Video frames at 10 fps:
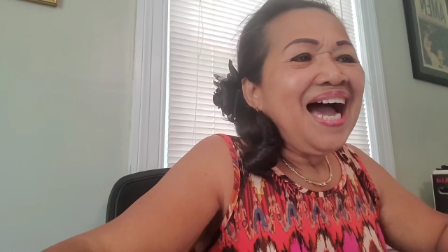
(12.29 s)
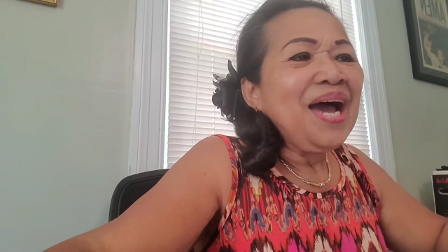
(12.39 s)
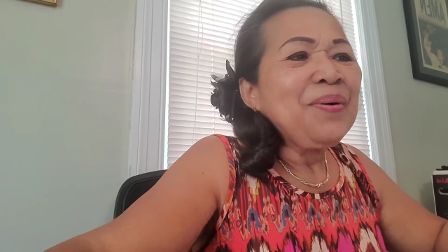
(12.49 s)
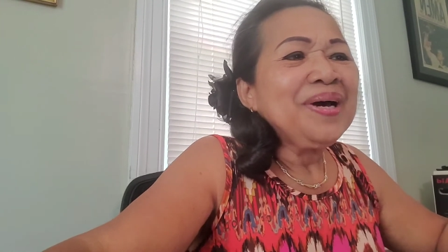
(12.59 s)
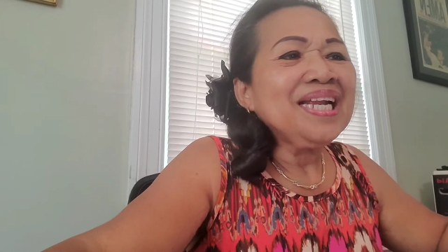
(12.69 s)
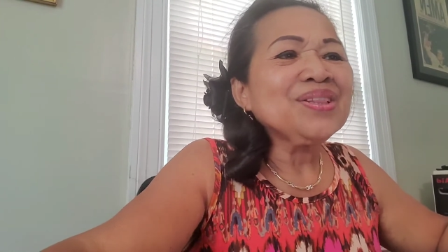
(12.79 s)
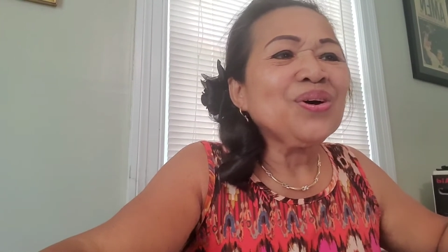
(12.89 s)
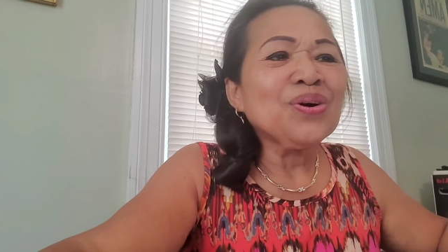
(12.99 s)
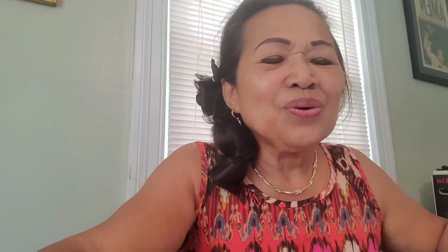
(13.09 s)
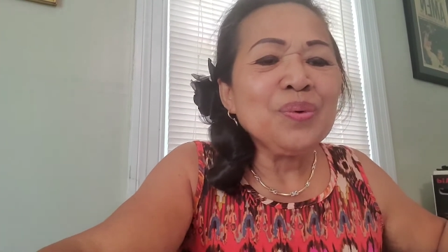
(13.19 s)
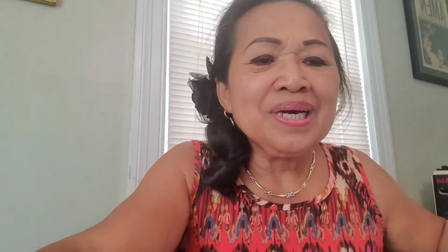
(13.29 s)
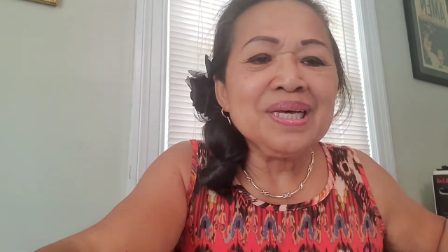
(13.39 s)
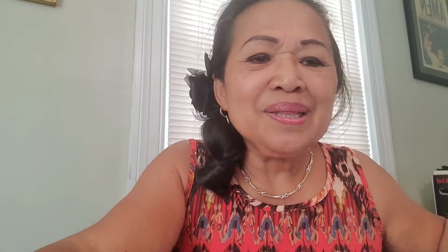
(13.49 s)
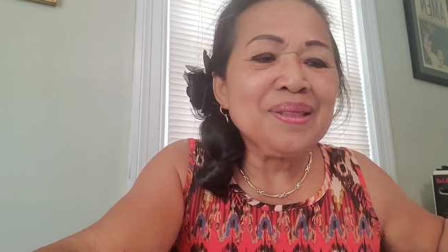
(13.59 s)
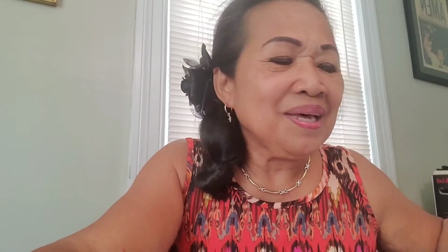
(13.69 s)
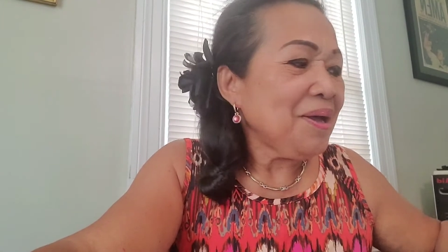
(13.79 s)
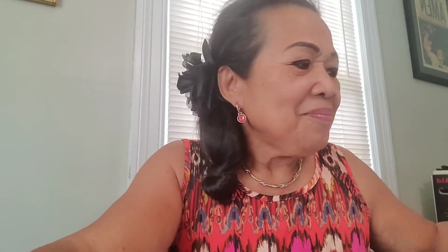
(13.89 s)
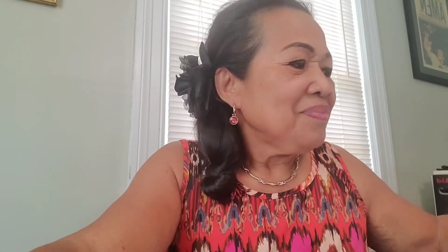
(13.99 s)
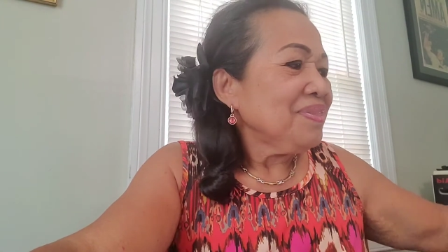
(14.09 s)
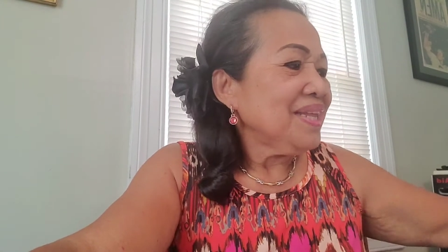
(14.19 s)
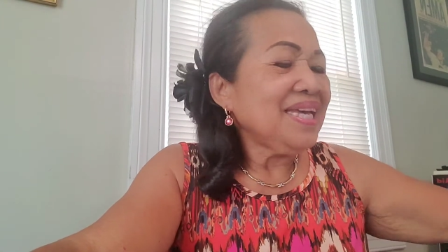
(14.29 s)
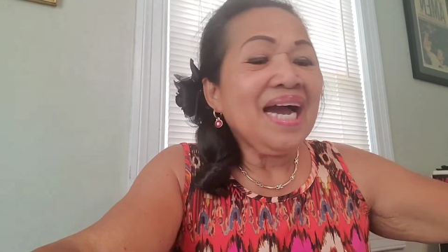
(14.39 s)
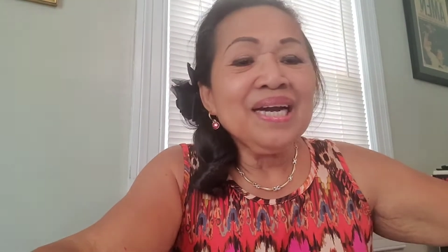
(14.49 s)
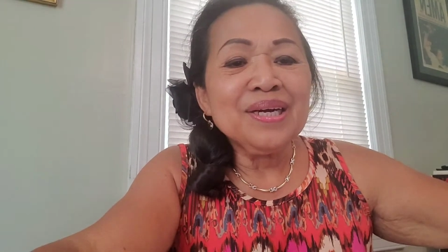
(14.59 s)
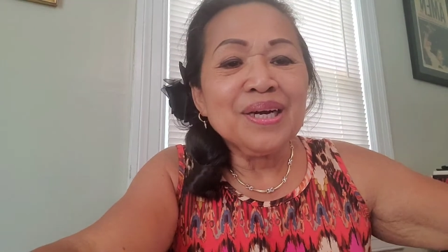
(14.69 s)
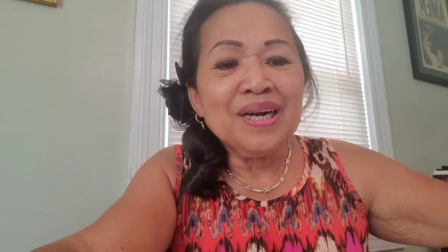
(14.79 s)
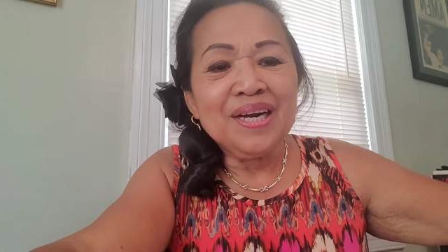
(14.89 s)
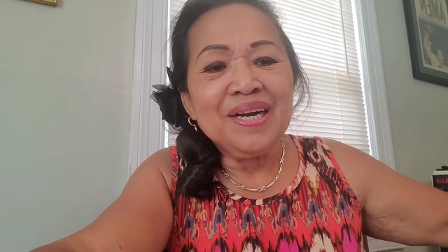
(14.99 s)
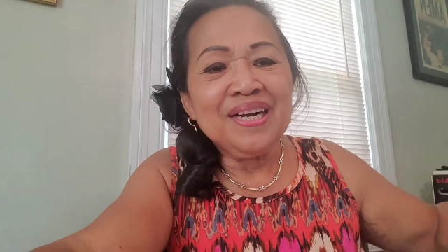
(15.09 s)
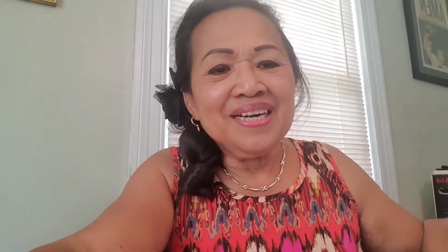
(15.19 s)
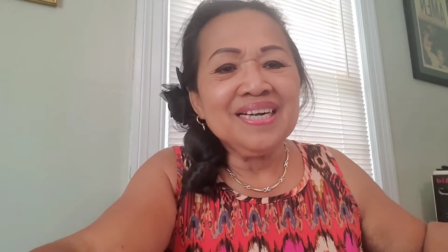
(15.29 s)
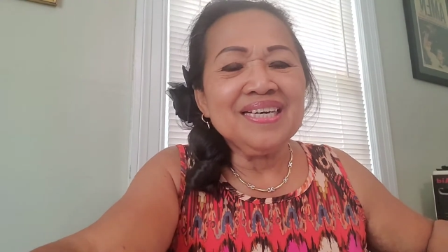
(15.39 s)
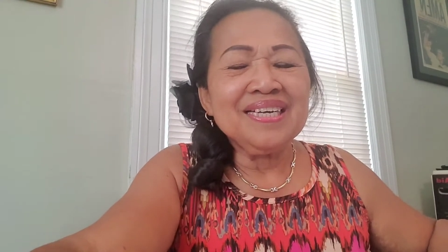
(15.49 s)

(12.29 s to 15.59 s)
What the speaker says: I want to talk with the younger